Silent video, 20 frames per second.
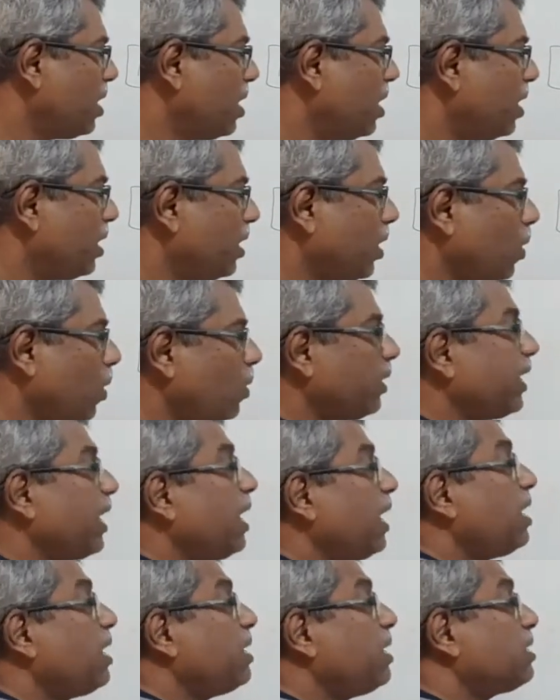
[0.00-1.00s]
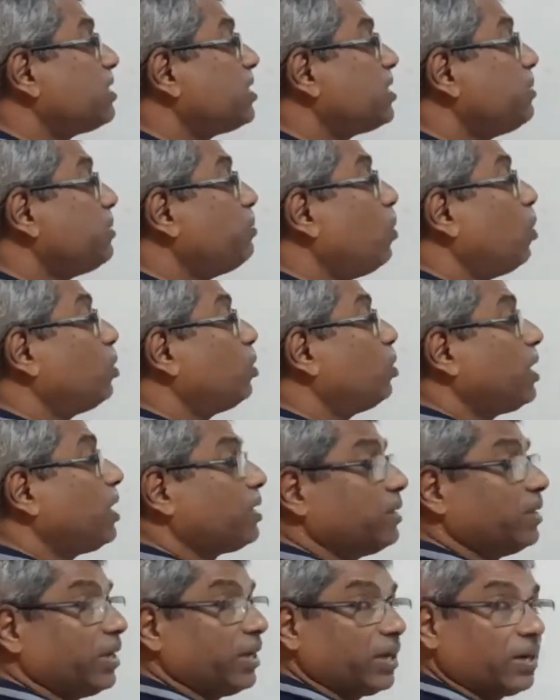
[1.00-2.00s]
Now L and C both are
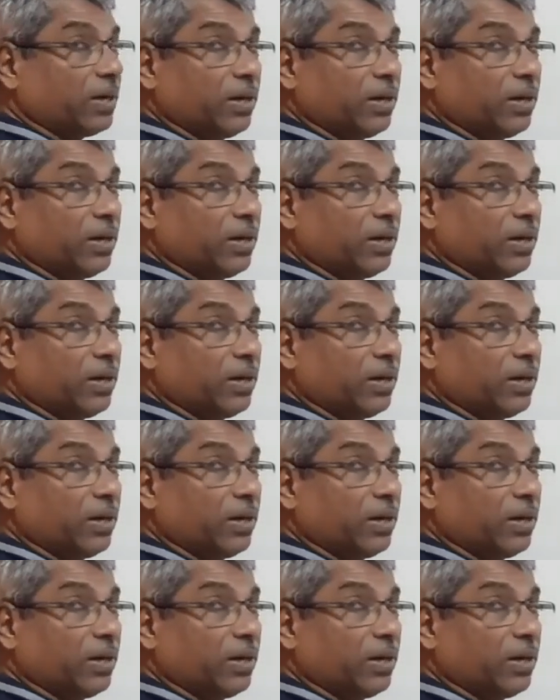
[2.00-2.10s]
there.